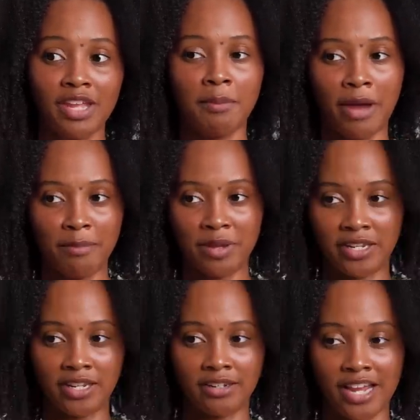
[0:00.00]
in my
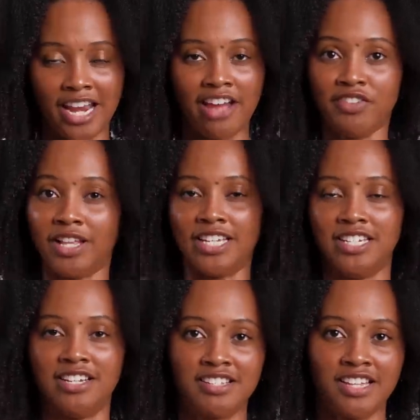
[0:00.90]
opinion. And I feel like
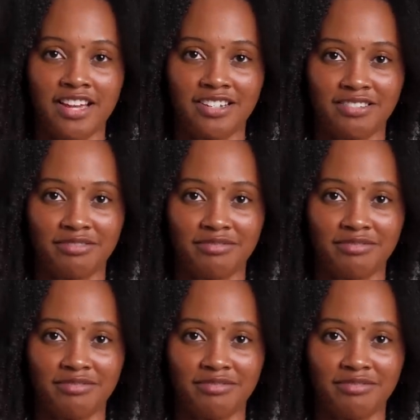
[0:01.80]
he does that.